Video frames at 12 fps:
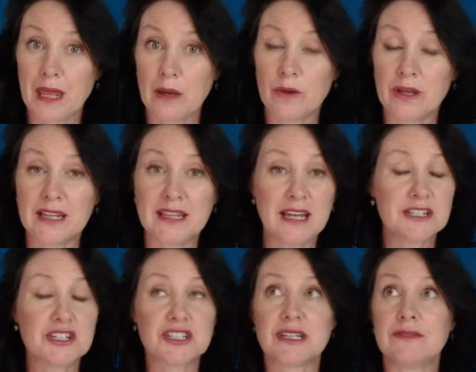And
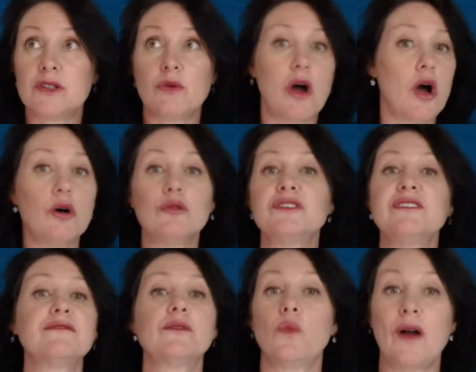that just gives you a whole
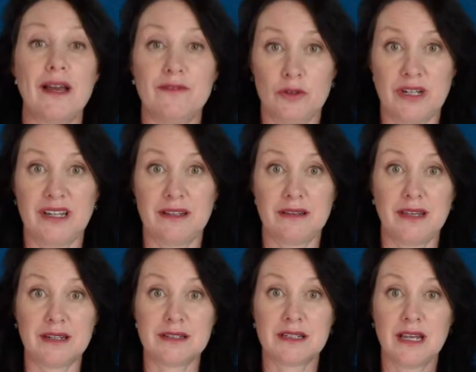different way of looking at
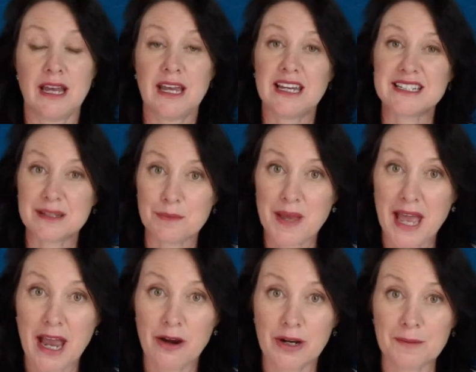things. It's
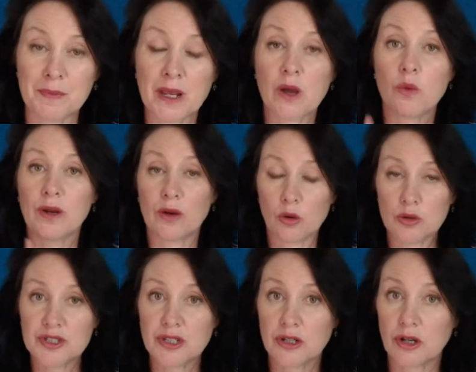empowering. We're
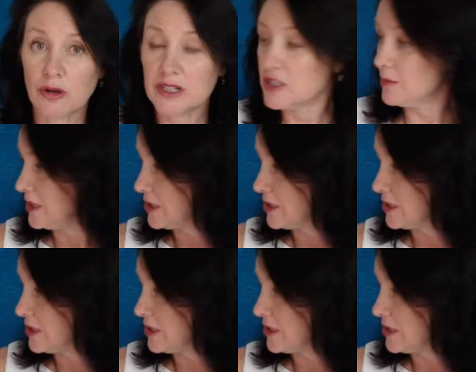also going to